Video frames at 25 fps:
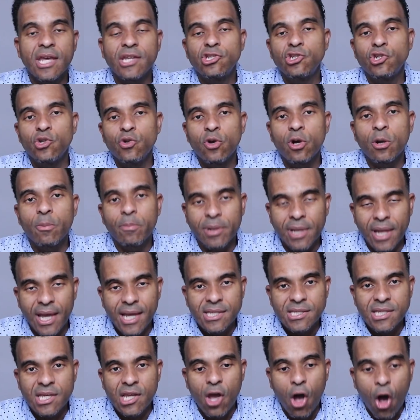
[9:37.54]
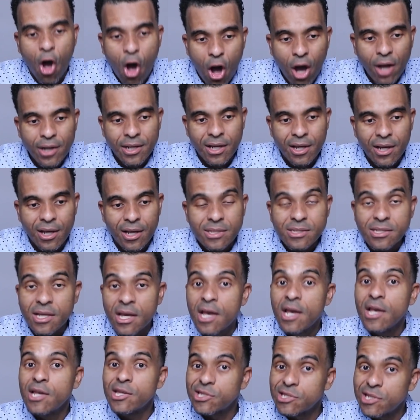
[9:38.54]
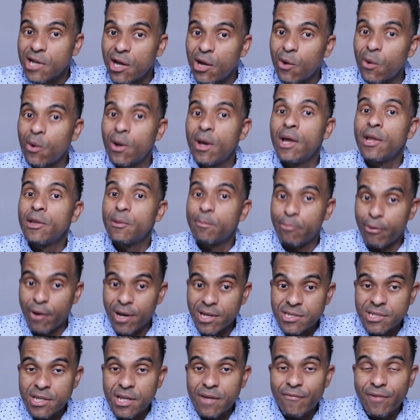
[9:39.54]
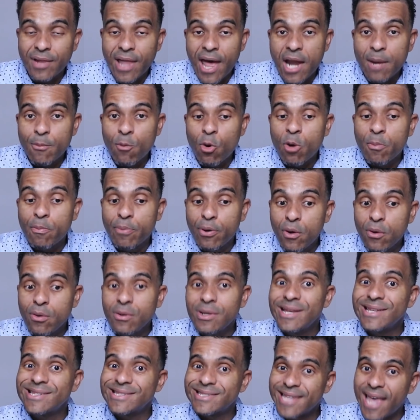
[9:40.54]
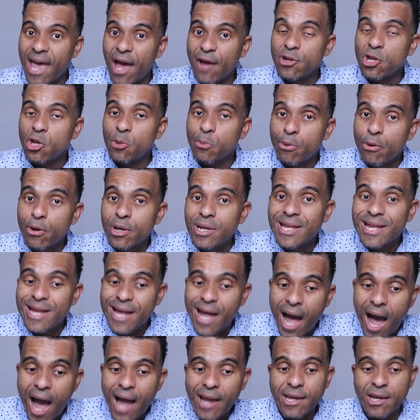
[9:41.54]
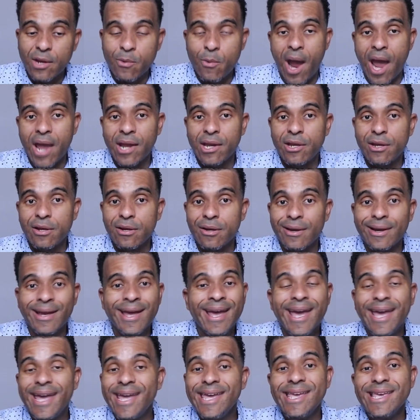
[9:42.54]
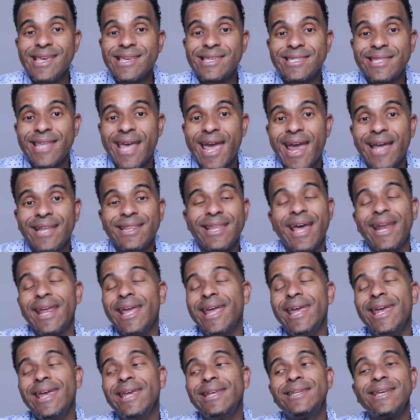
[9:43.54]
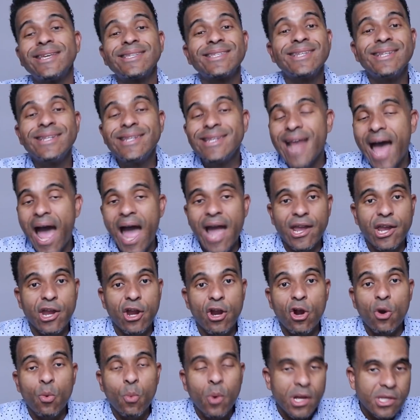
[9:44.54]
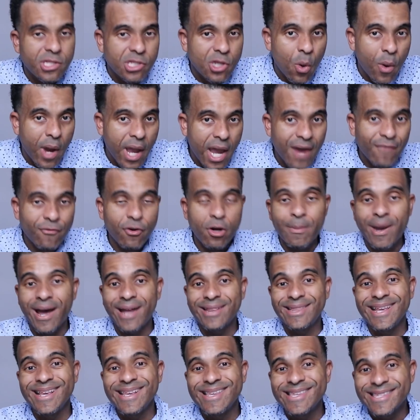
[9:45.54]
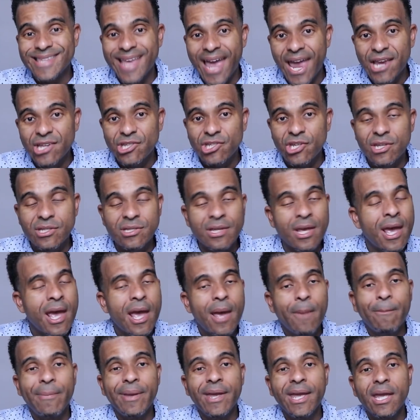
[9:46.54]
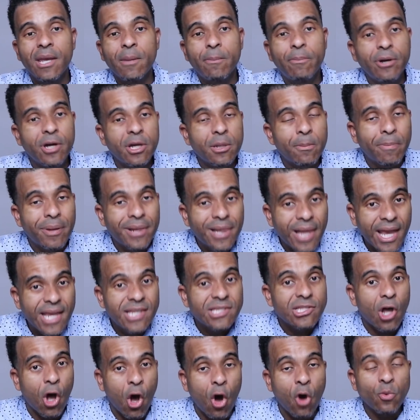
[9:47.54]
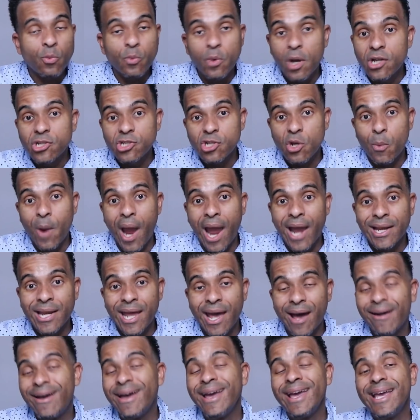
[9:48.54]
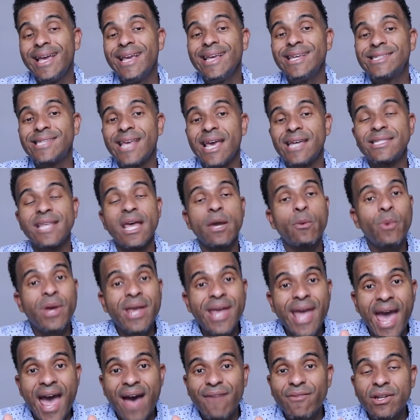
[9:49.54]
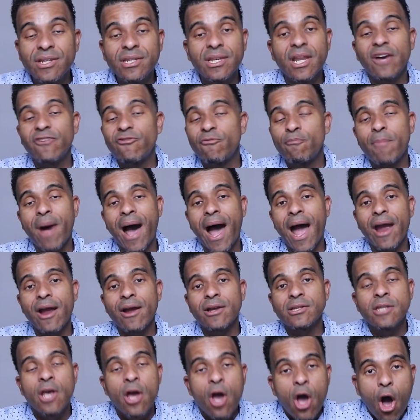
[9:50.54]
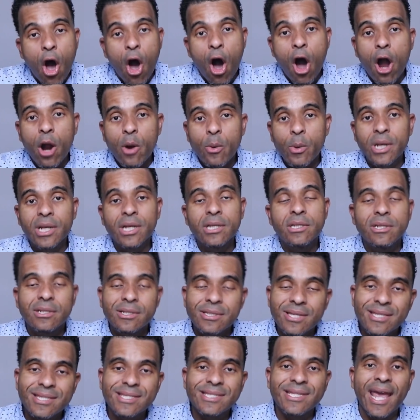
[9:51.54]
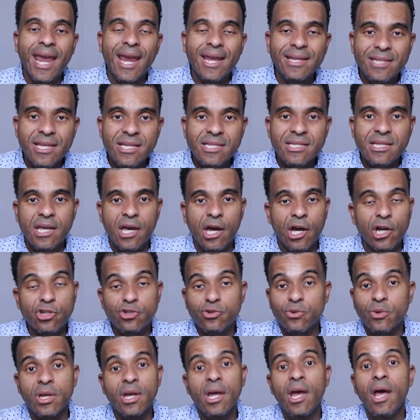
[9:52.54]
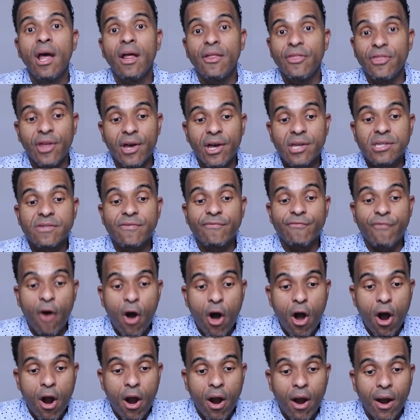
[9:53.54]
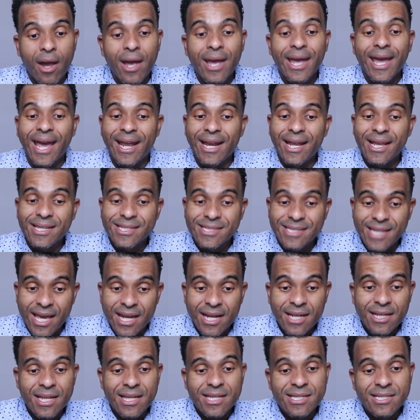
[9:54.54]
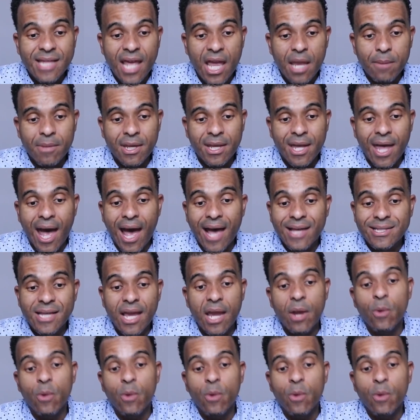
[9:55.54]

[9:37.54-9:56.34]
that you are placing on us. So President Vladimir Putin is sounding pretty cocky right here. He is saying that he does not care whatsoever about these sanctions being put placed on Russia right now. He says that we have enough buyers already to sustain this country thus far. And he said in this statement, guys,